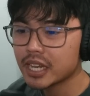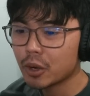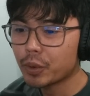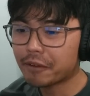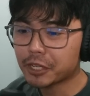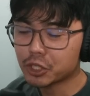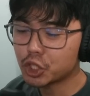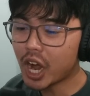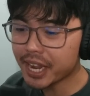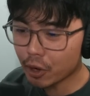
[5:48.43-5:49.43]
We have the
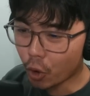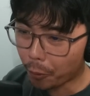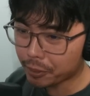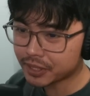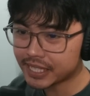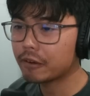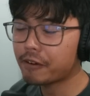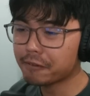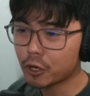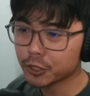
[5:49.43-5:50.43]
Giant Goma DA,
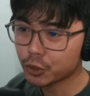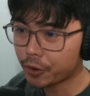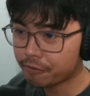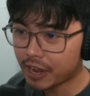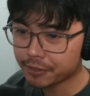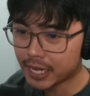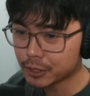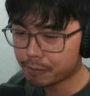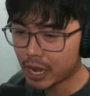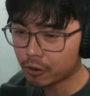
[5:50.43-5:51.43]
5-cost 35,000
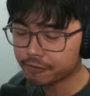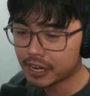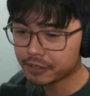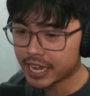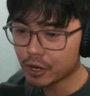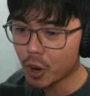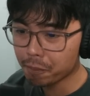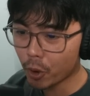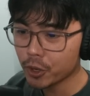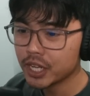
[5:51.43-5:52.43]
power 5k
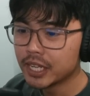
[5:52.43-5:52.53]
combo.